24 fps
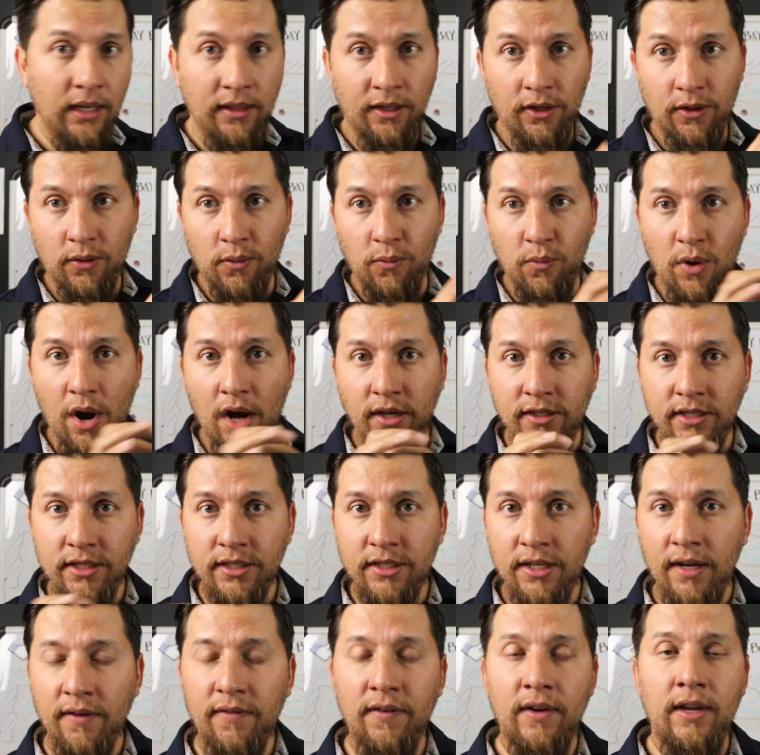little rocks and
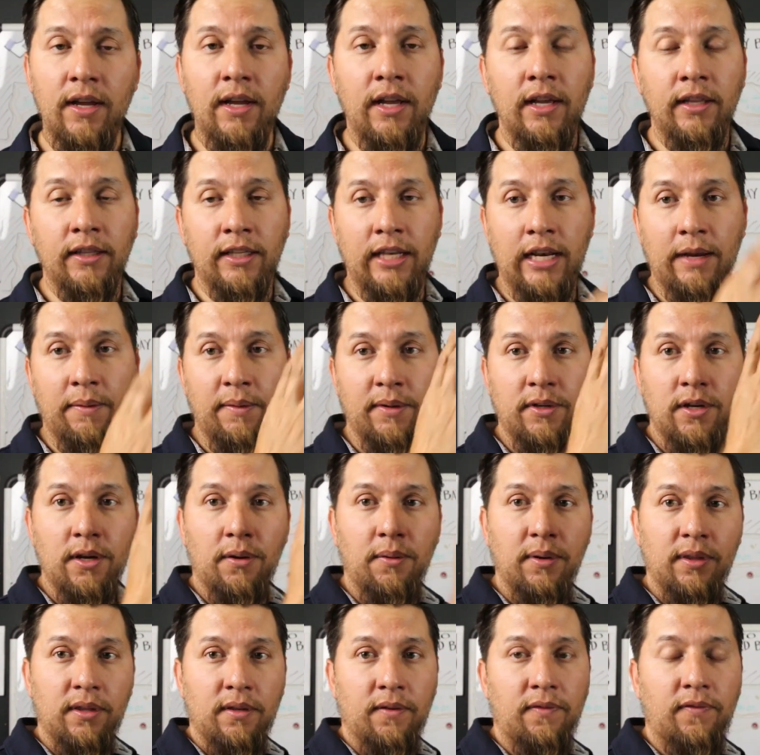stuff, then I would go
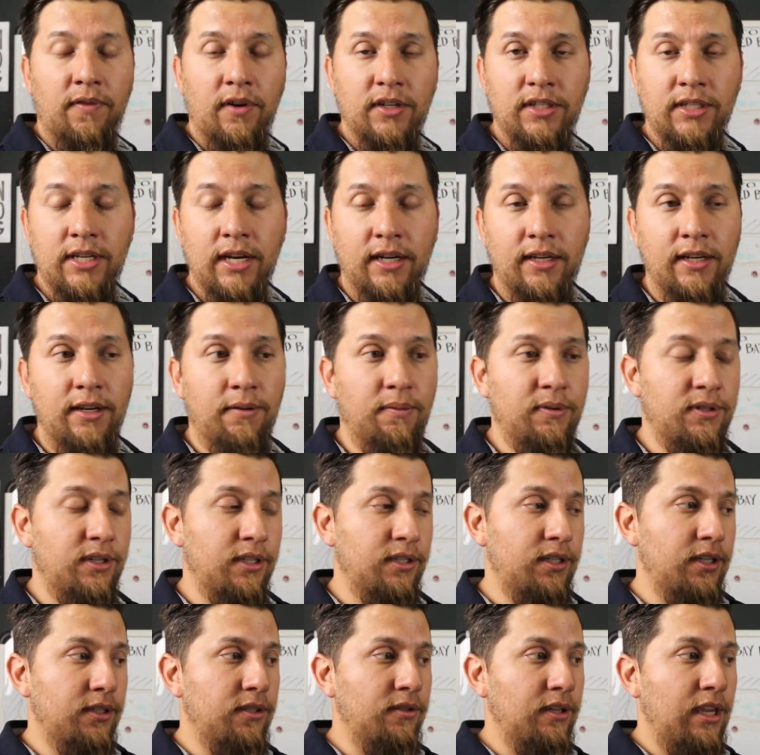with the first technique, which
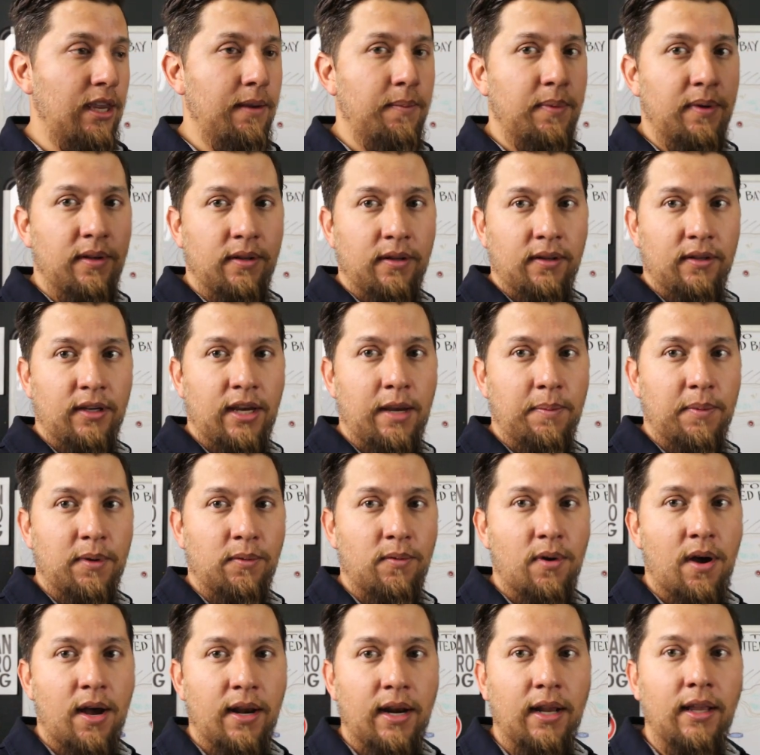is just to keep it keep the
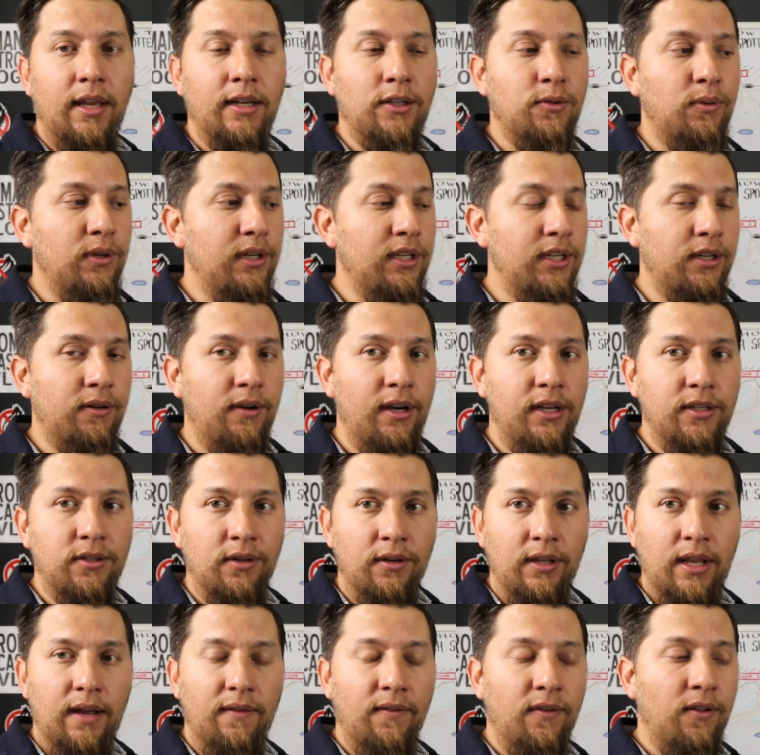rod at like 20 degrees
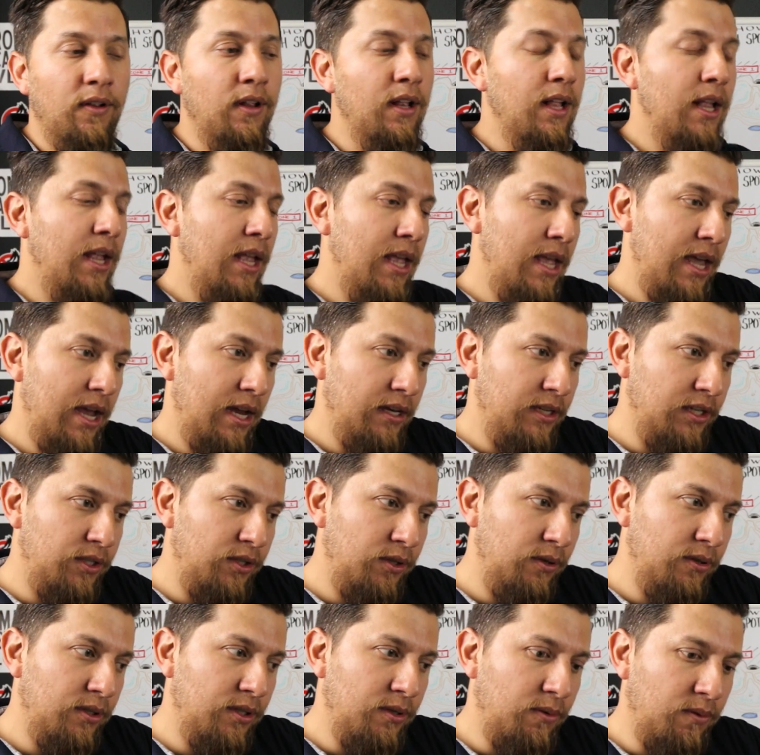or level, and
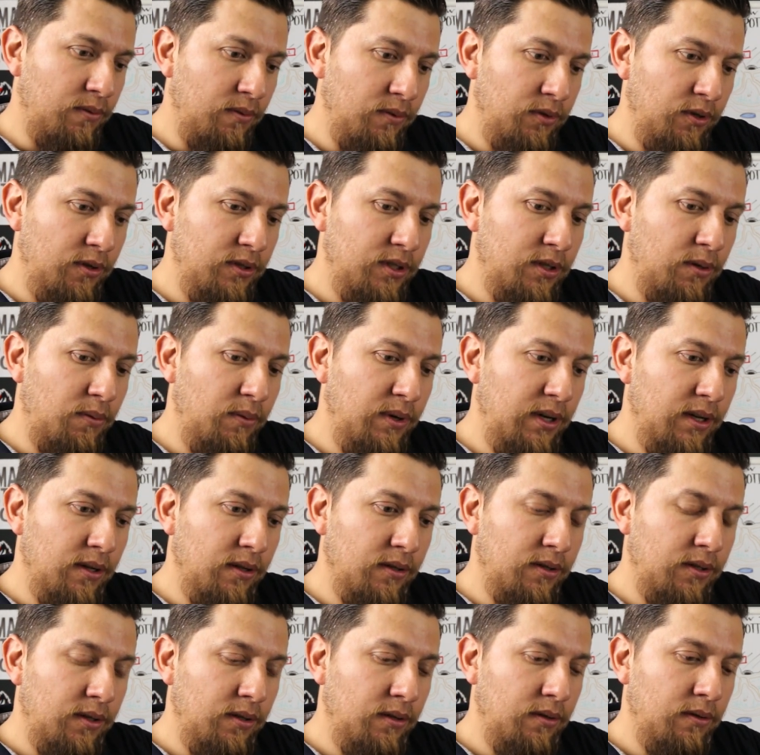just use the use the
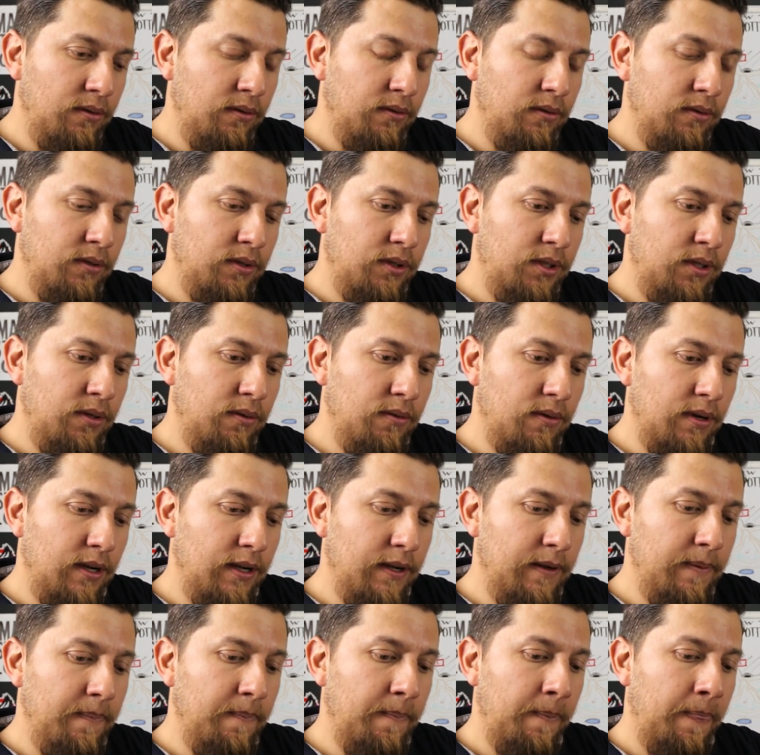reel to to
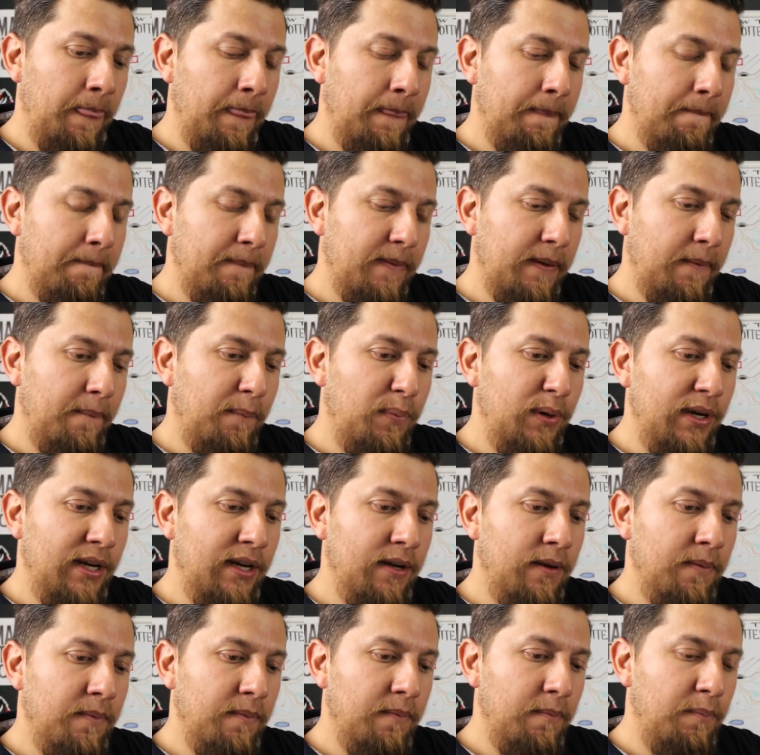um, bring
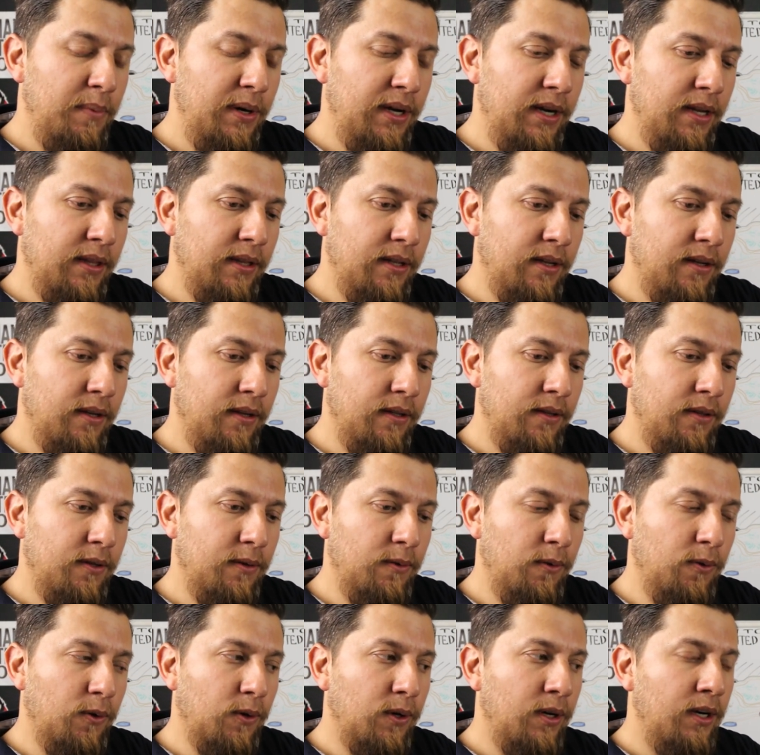it bring in the
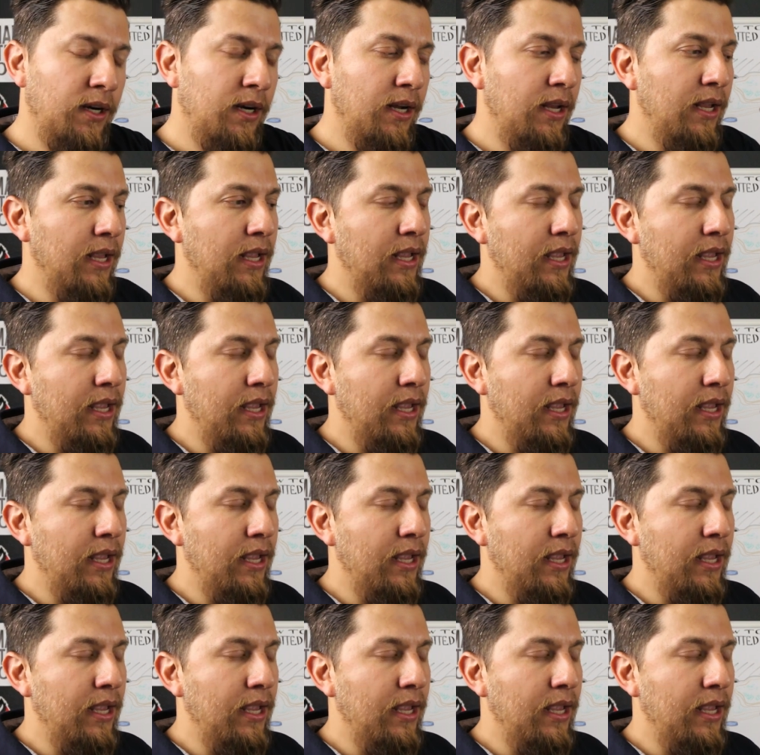the lure,